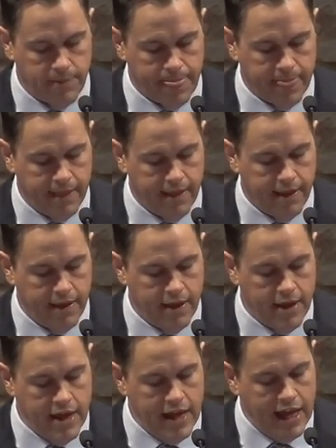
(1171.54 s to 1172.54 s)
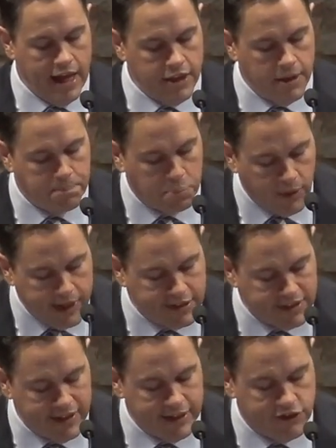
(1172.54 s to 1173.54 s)
in the priestly
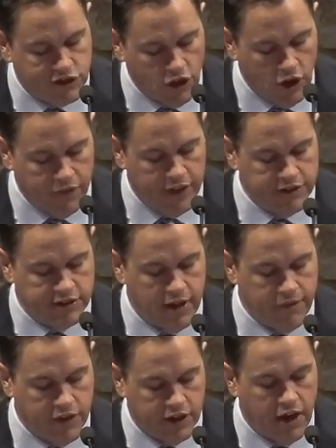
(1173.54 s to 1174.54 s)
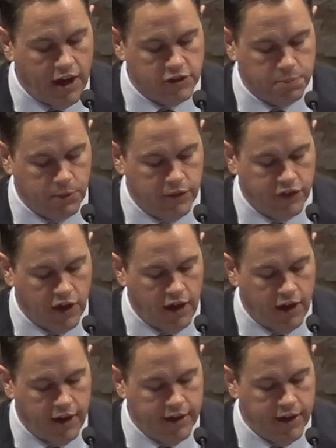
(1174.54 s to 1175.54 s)
service of the gospel of God so
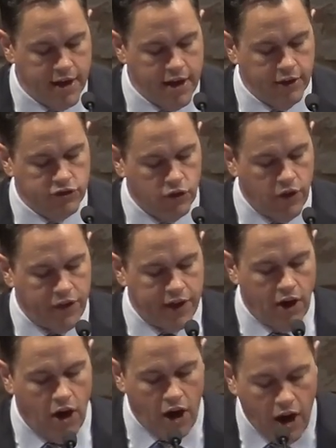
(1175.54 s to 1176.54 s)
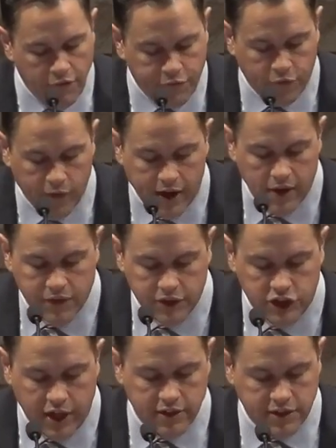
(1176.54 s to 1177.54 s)
that the offering of the Gentiles may
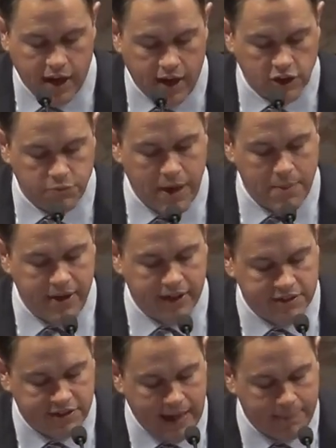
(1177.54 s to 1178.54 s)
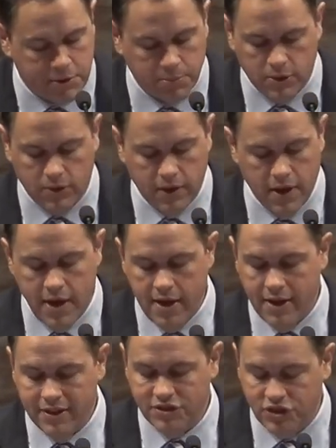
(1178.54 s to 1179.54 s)
be acceptable,
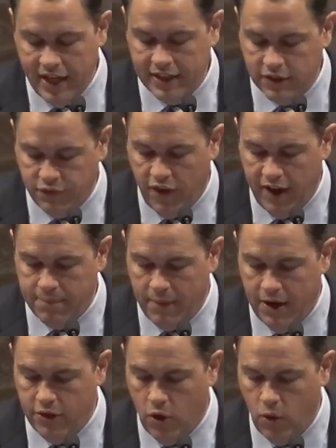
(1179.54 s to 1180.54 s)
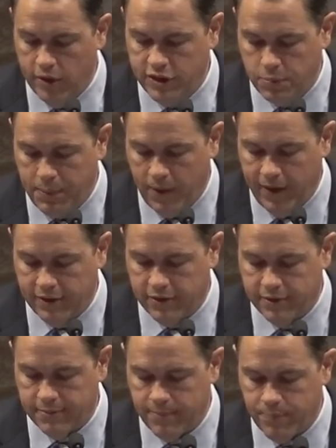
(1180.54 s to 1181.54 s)
sanctified by the Holy Spirit.
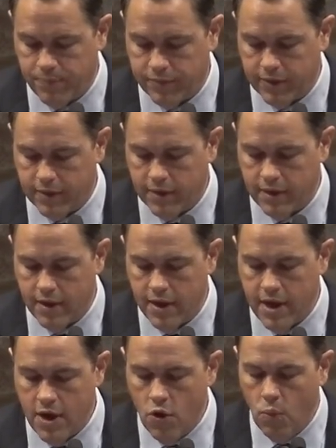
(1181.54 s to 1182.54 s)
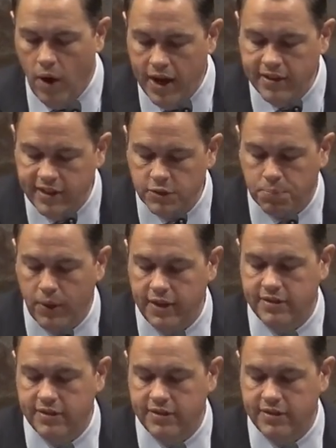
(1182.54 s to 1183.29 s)
What is his priestly offering?